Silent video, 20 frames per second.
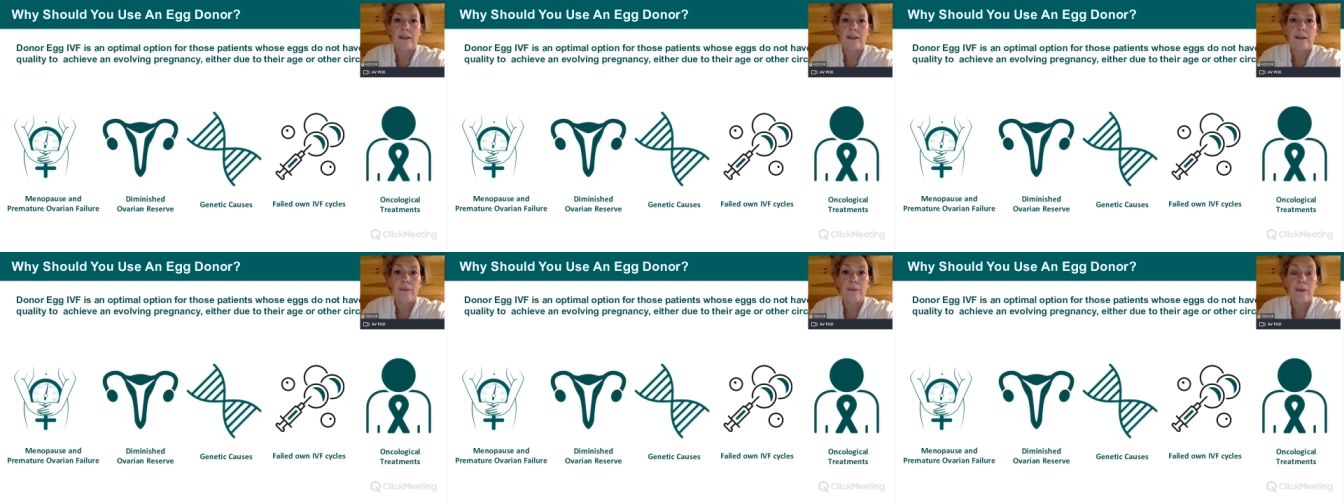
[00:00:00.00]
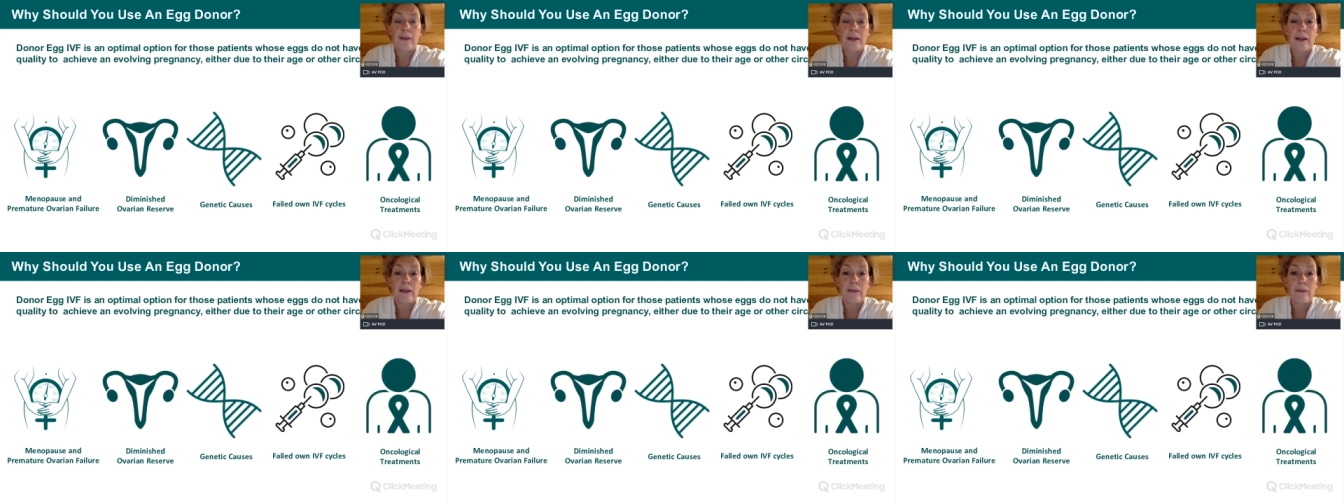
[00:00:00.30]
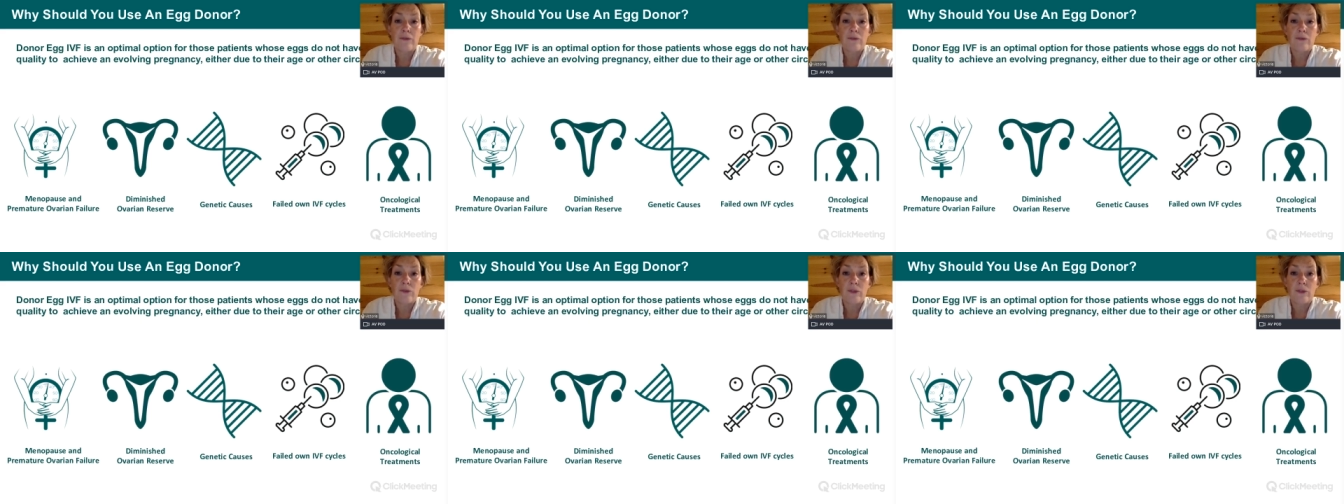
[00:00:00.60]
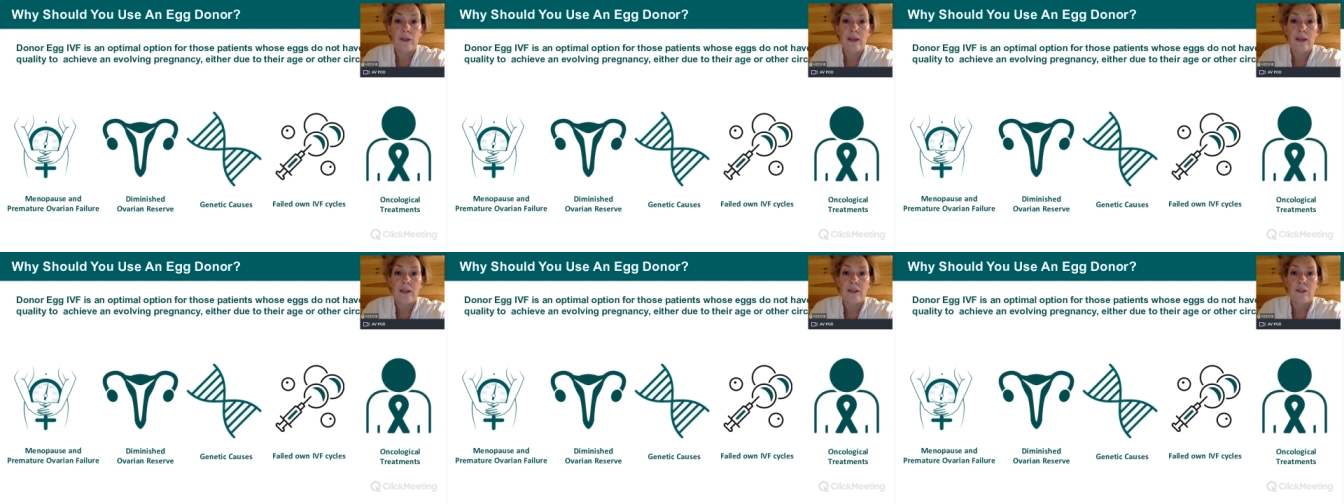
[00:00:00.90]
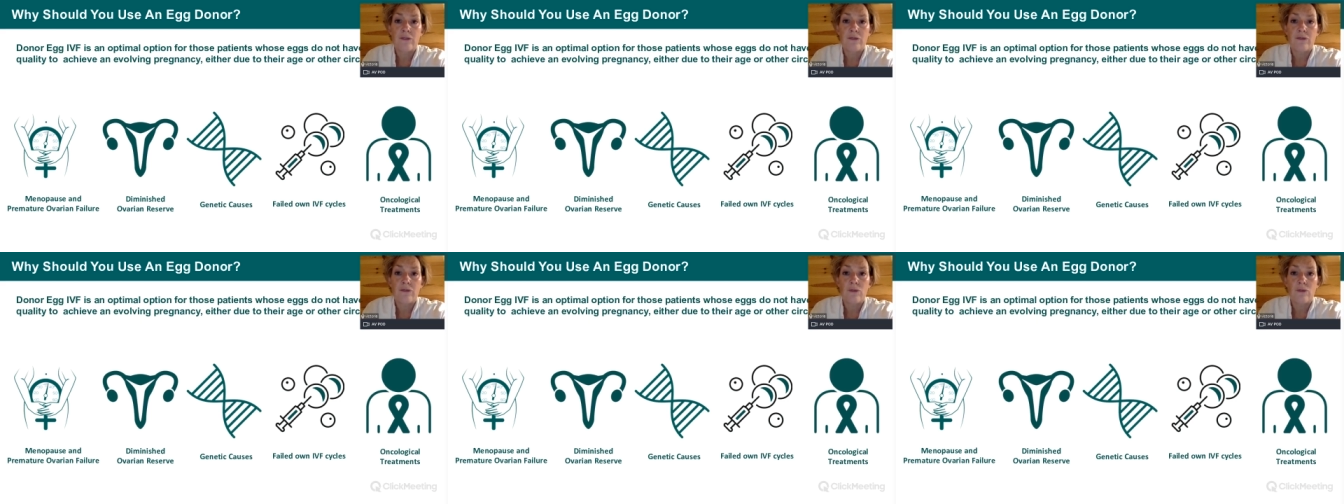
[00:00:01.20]
typically before the age
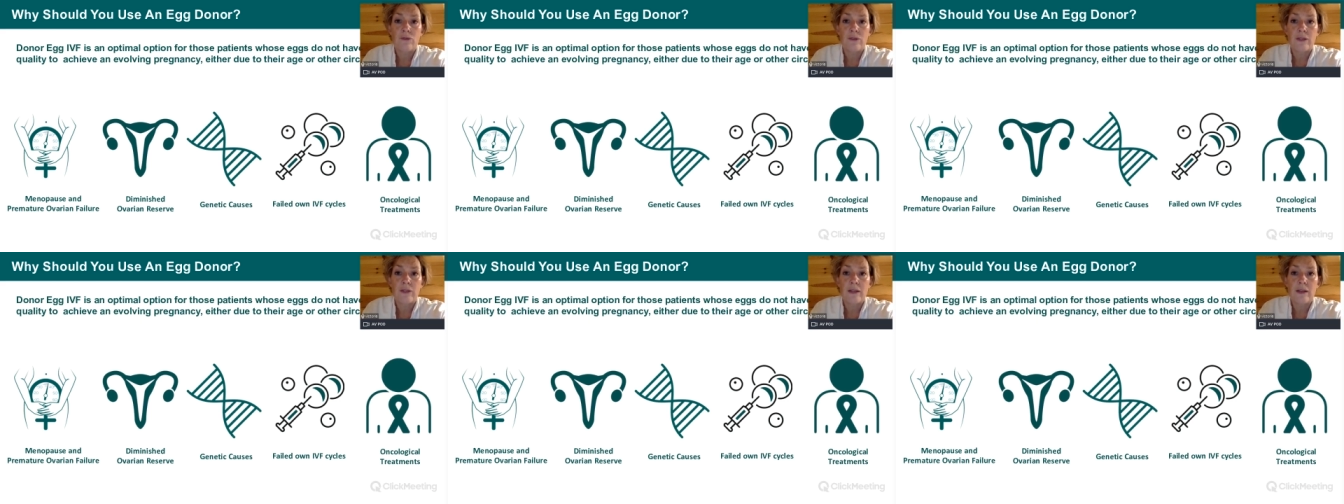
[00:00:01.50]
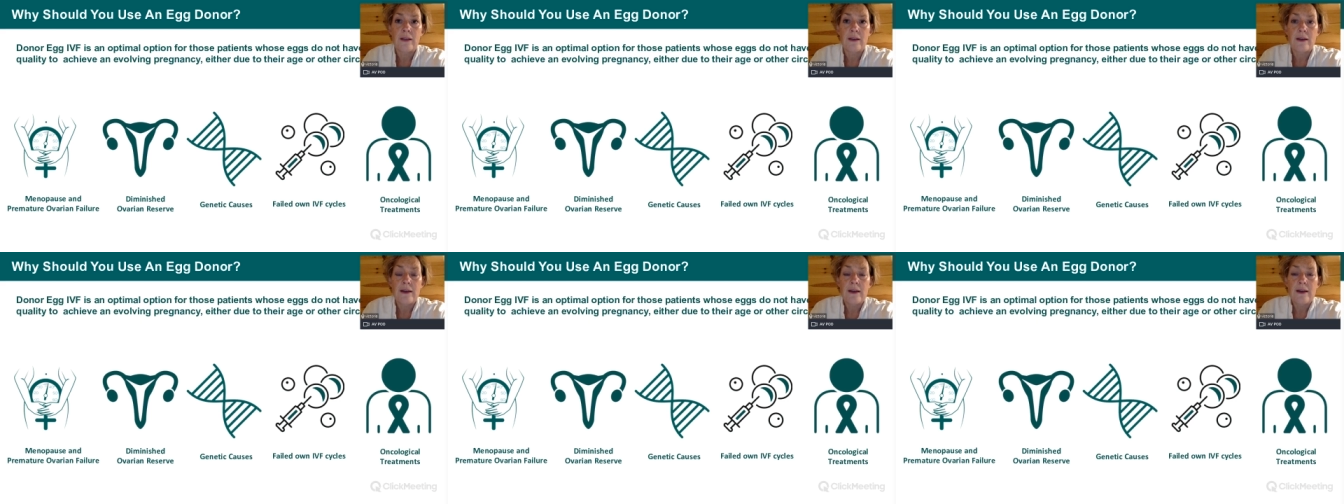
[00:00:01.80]
of forty.